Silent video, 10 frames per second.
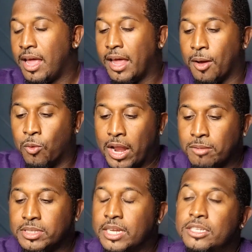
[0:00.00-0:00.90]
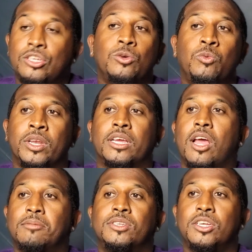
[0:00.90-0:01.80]
And what I'm telling you when it
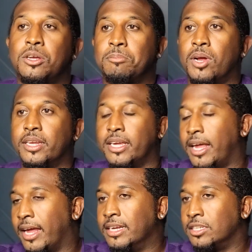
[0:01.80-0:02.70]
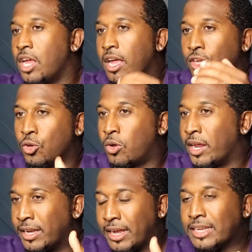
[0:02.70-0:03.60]
comes to your money is you
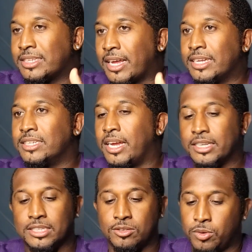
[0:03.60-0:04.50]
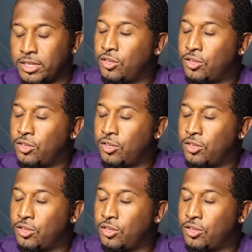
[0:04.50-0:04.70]
can get second chances with,